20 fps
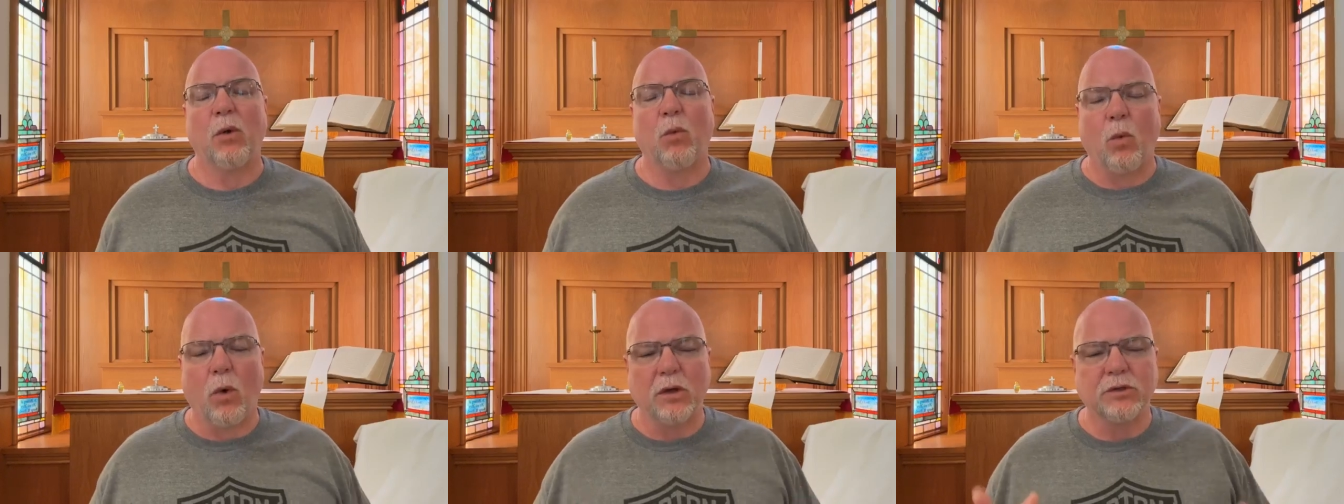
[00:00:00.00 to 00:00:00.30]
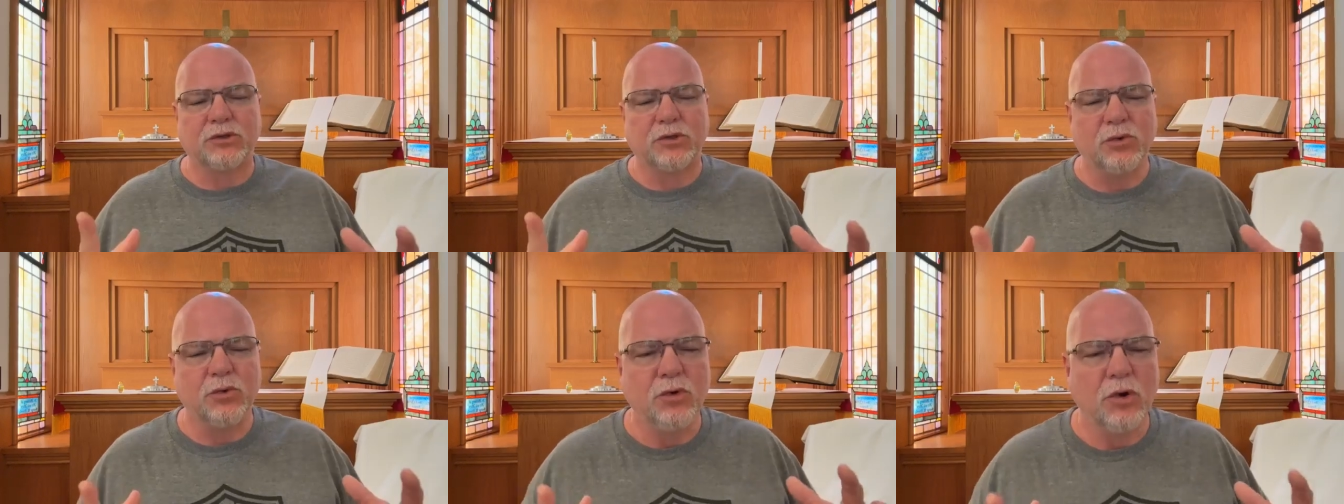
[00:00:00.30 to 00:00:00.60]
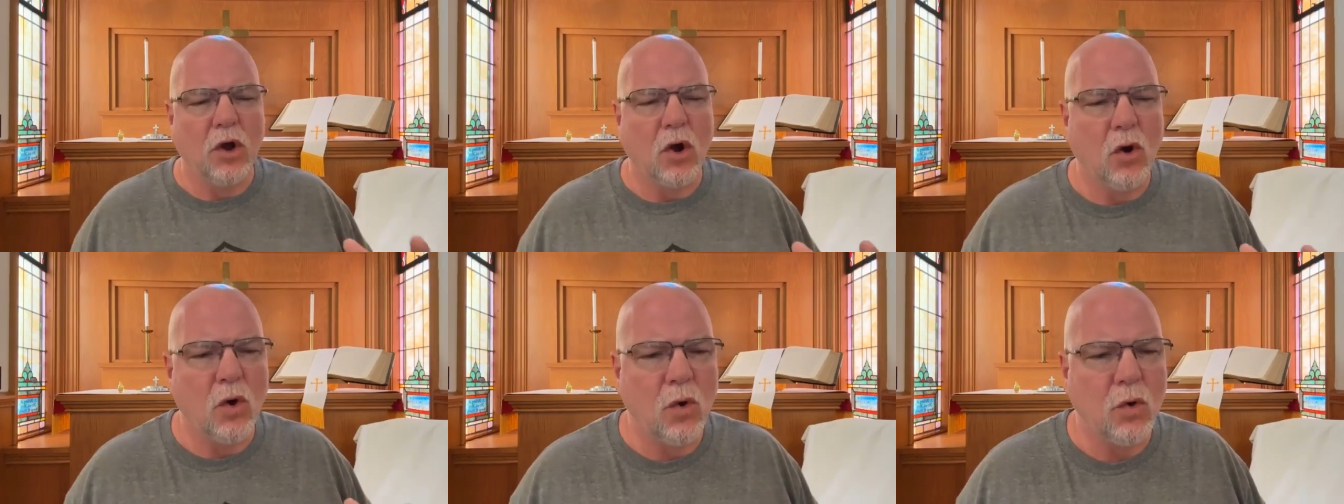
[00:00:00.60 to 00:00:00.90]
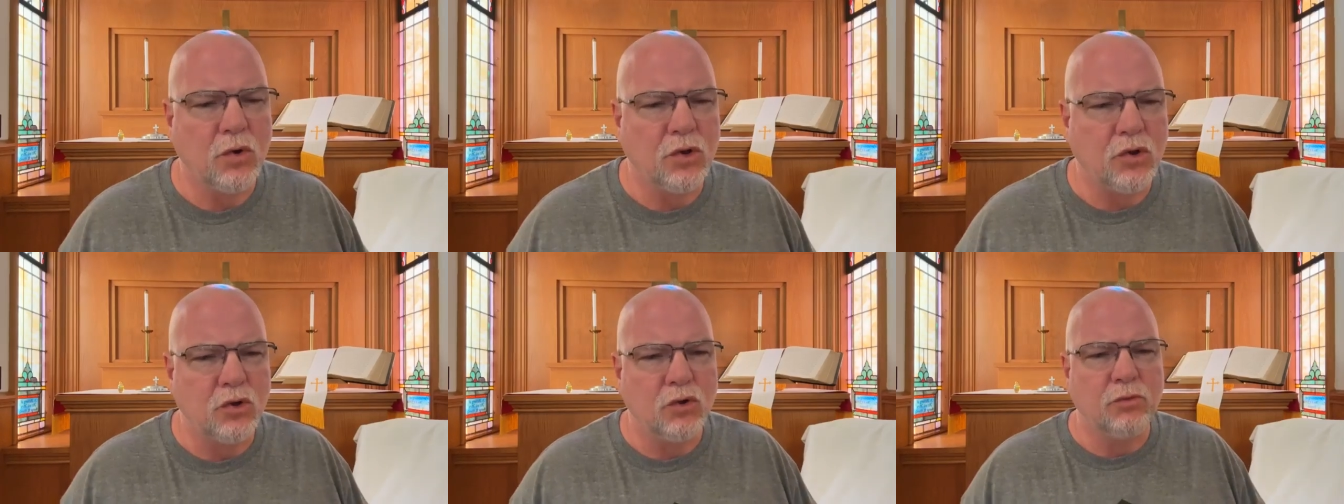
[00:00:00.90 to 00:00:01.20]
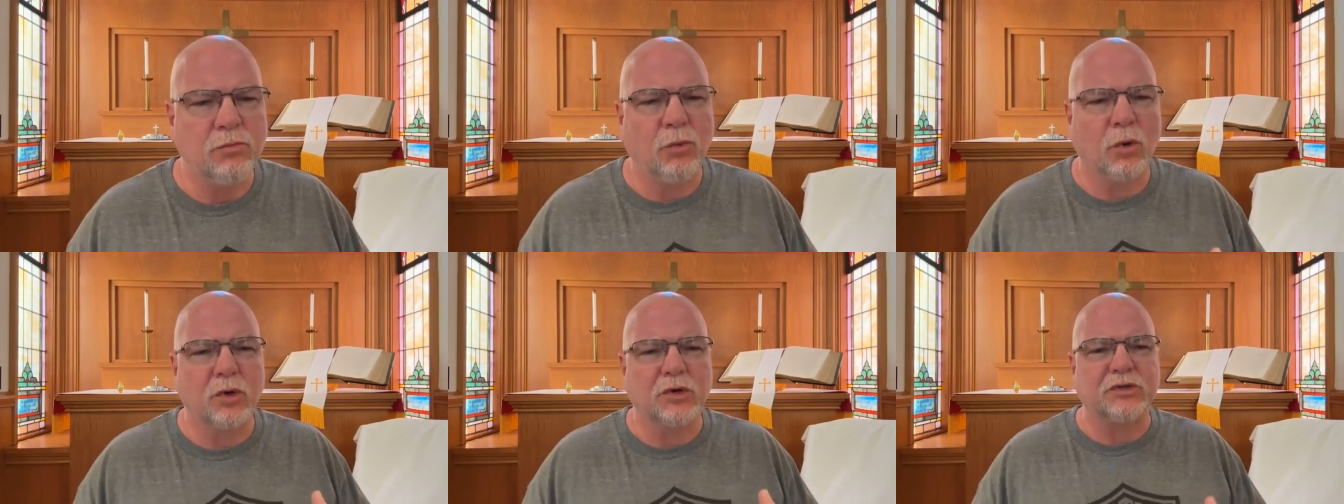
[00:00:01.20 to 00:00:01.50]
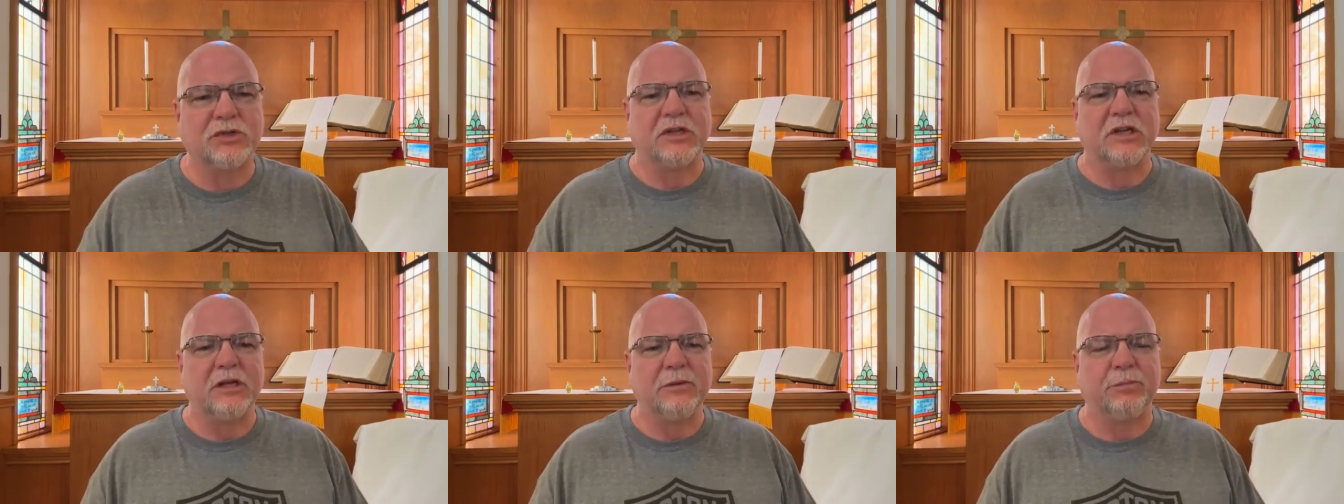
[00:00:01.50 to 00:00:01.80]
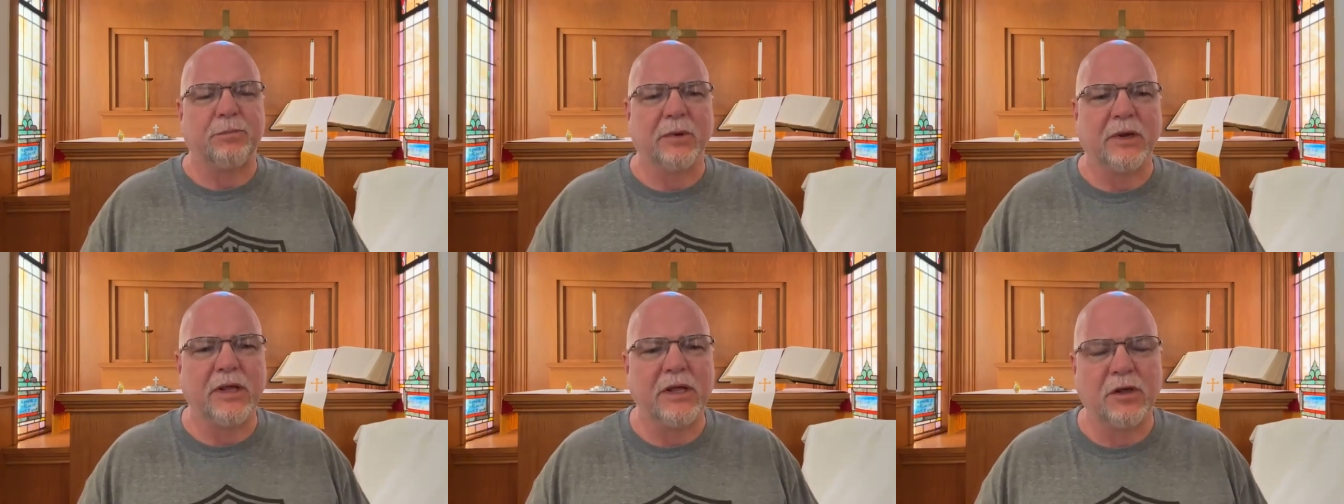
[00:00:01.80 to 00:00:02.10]
I want to know you more
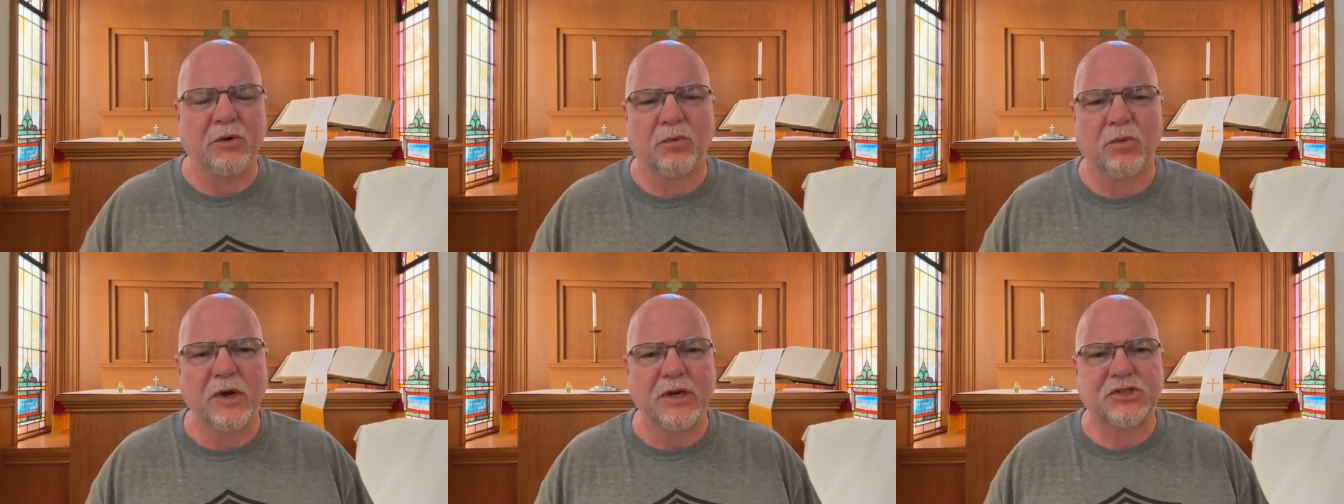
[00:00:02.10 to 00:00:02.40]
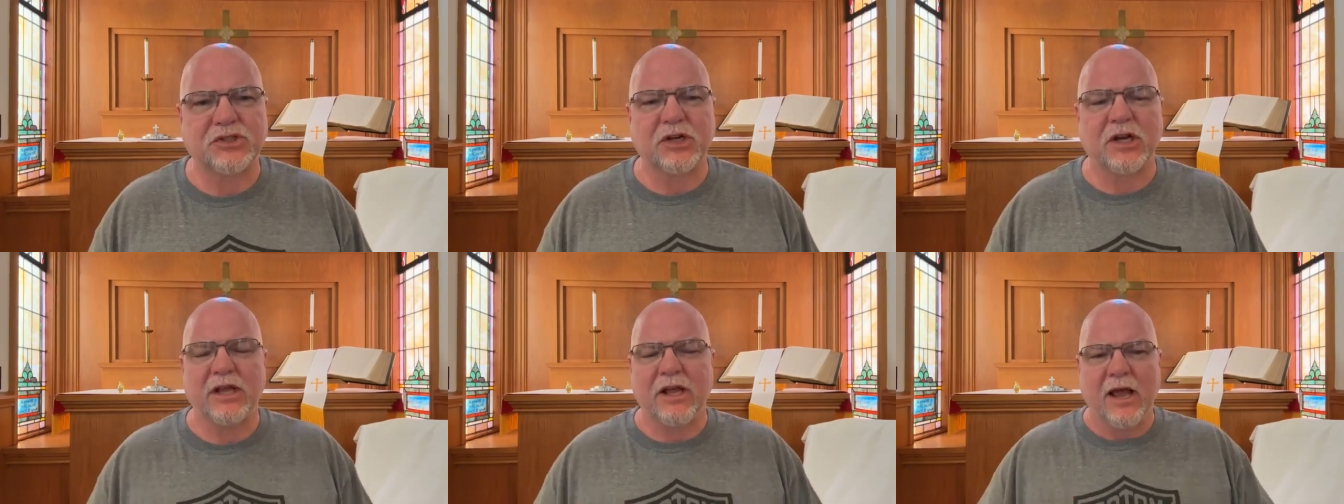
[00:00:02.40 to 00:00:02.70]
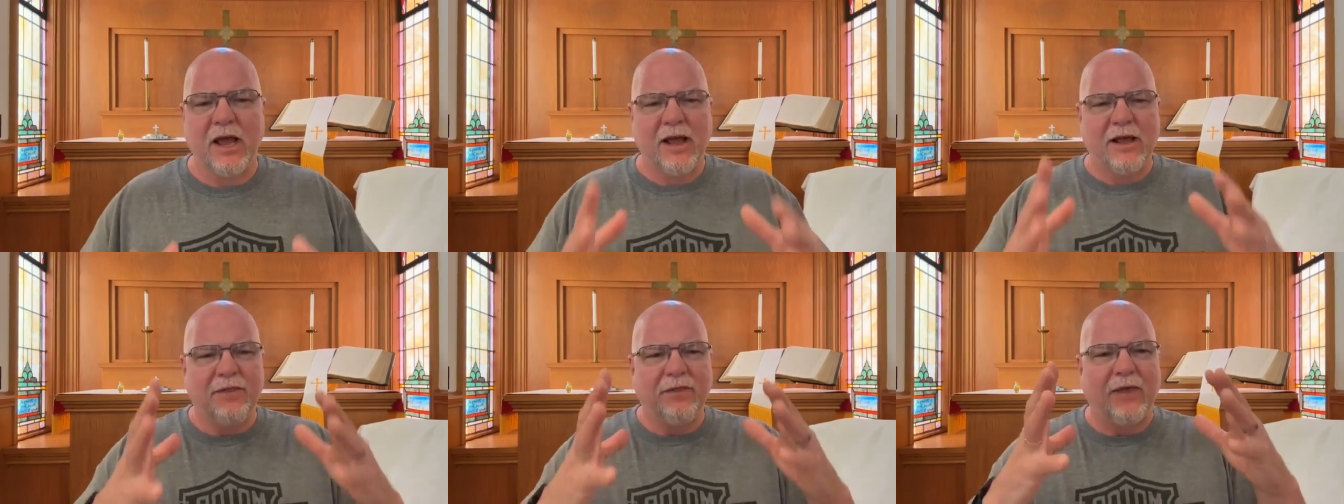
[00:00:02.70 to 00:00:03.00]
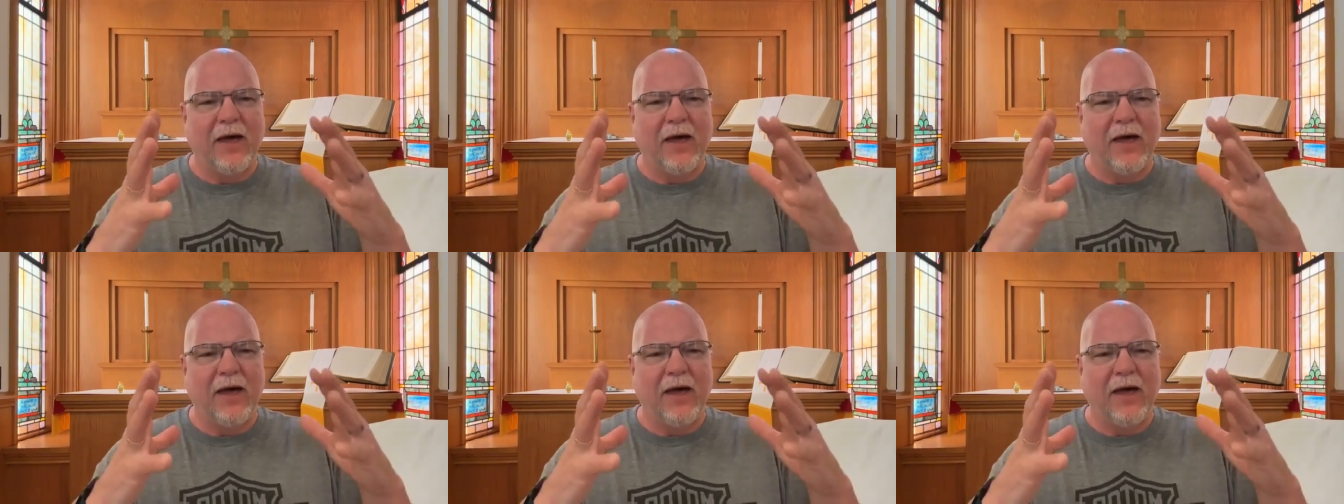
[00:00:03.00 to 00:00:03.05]
deeply and richly.